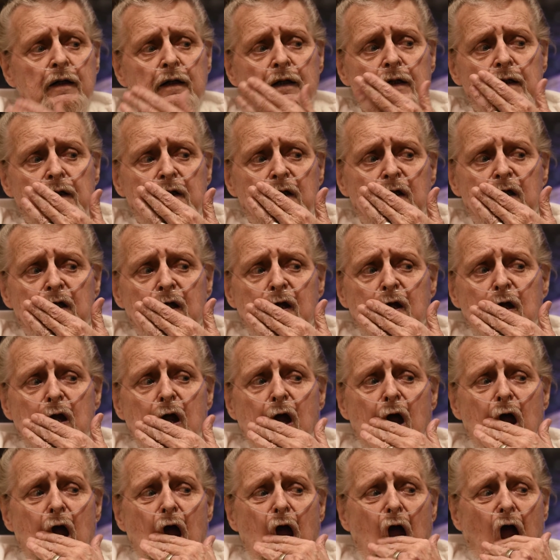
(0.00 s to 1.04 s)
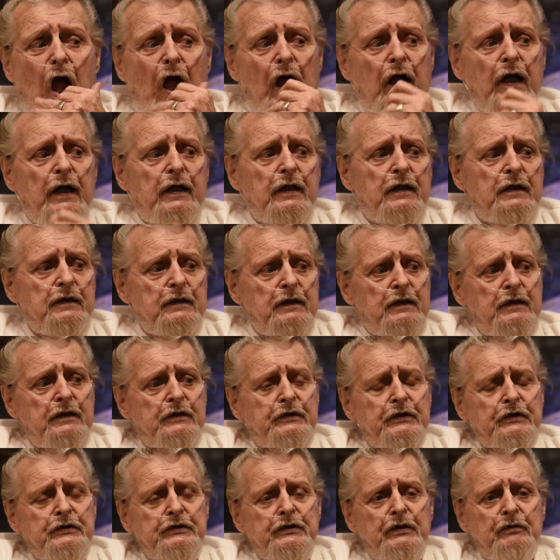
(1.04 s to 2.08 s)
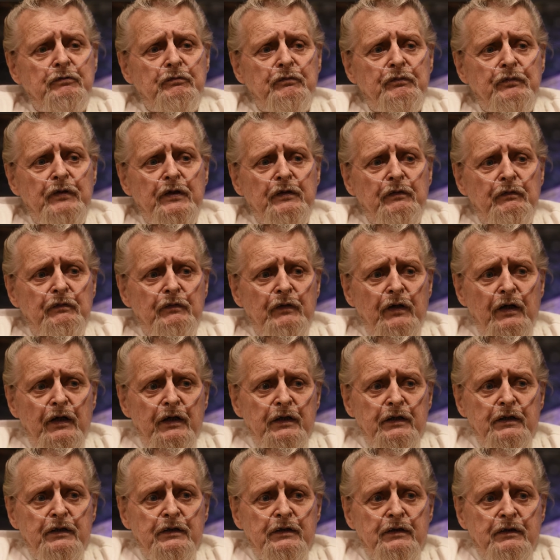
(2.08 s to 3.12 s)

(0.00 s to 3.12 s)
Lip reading: it just didn't feel right.